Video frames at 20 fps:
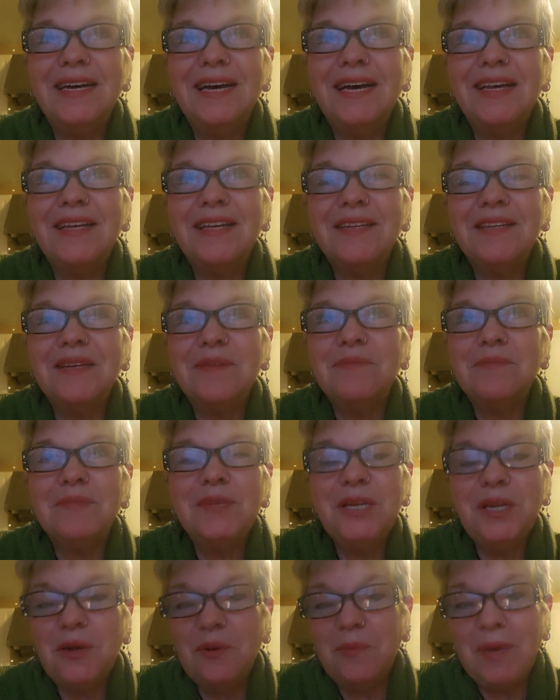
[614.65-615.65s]

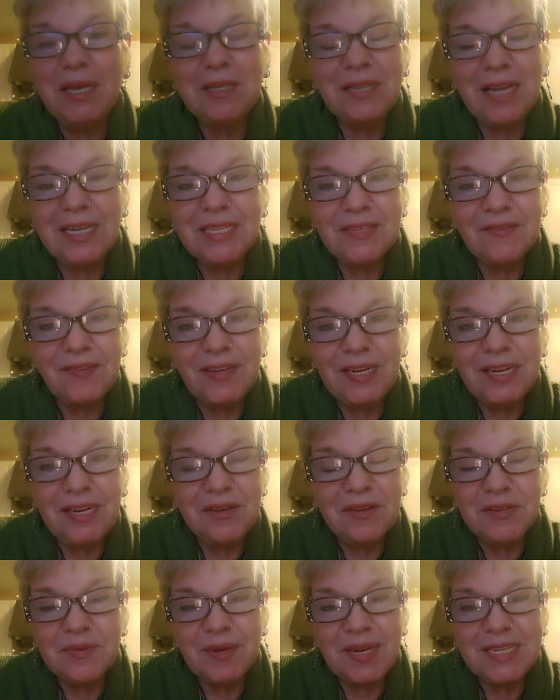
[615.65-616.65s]
make lots of
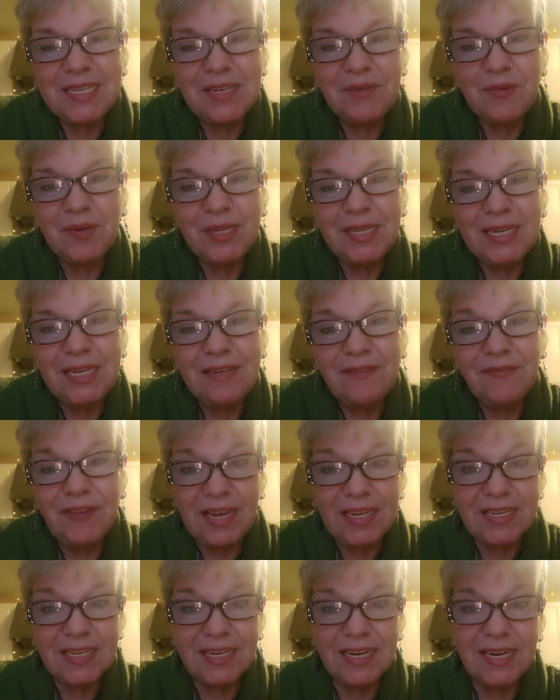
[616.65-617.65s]
videos when I see really
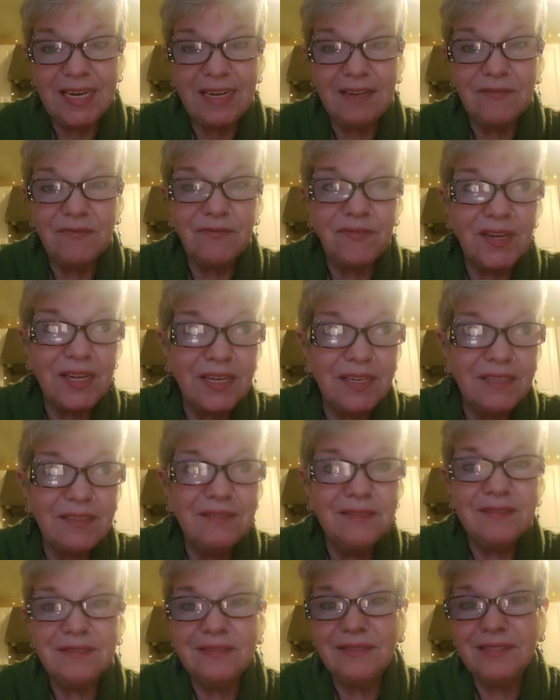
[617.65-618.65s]
fascinating,
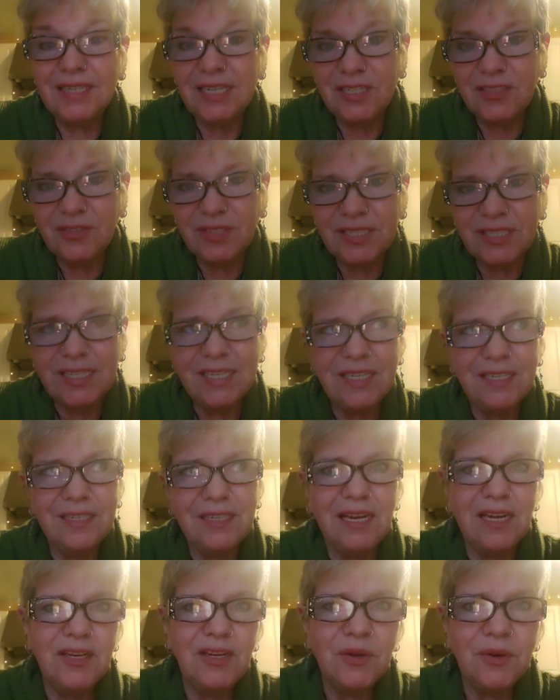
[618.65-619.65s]
fun,
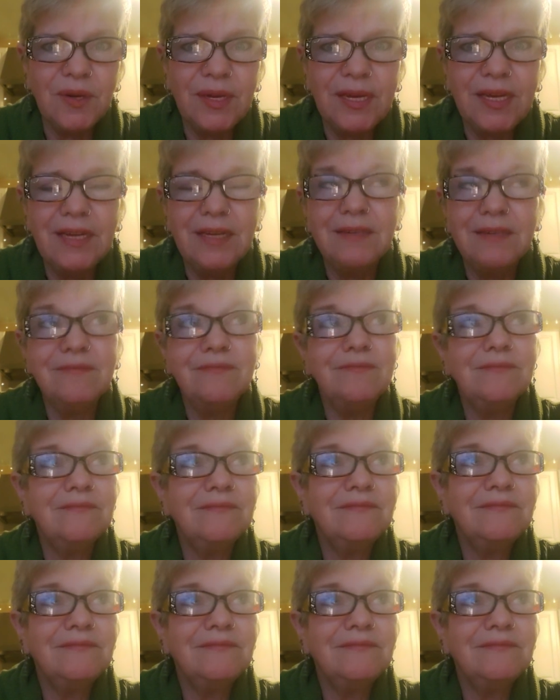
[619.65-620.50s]
interesting, annoying,